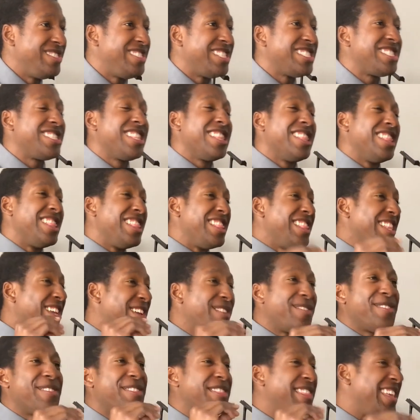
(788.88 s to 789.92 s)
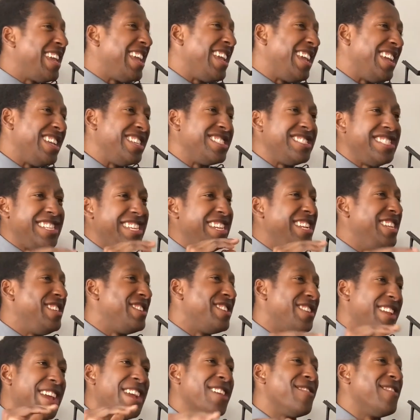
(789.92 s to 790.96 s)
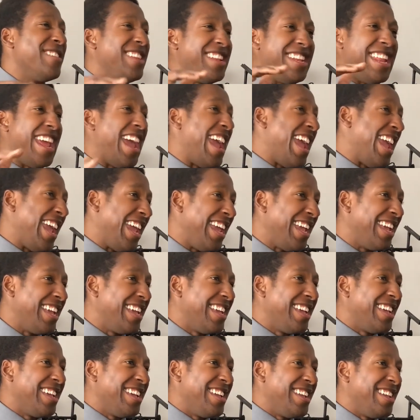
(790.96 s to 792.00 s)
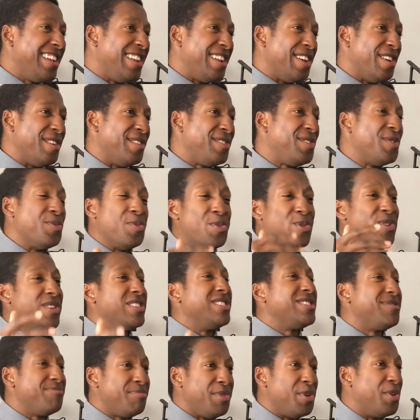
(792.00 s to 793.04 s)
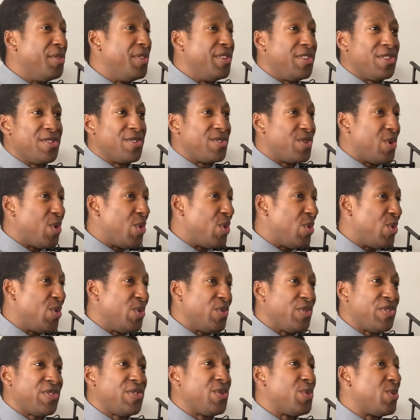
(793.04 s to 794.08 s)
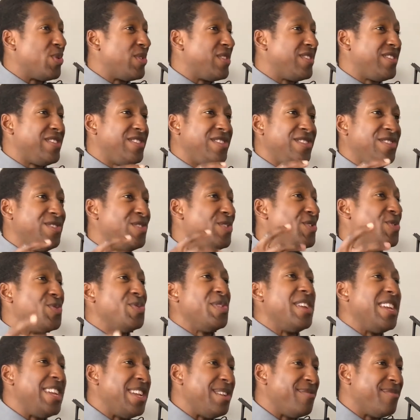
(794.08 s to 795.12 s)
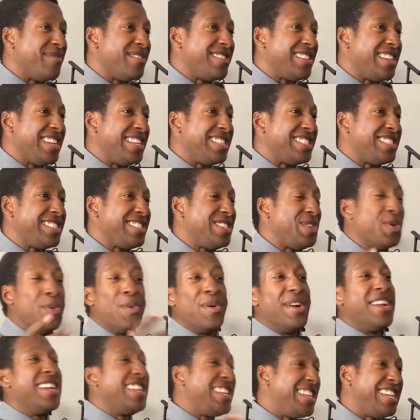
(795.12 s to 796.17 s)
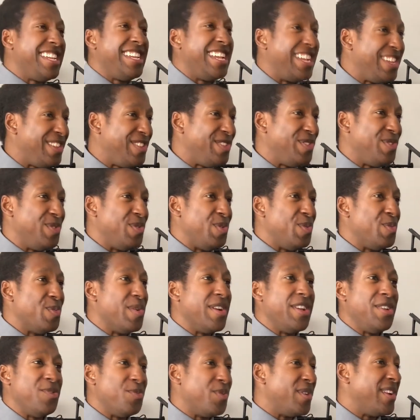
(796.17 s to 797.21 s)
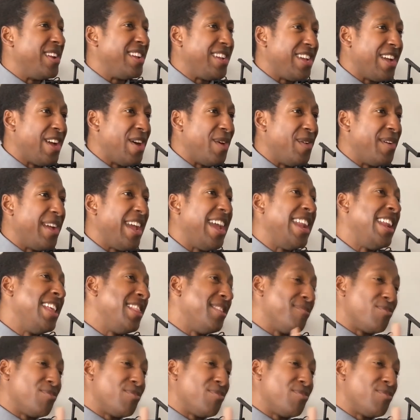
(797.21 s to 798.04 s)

just little things each and every day, you know, towards building your goals, towards your dreams, is going to get you where you want to go. And in the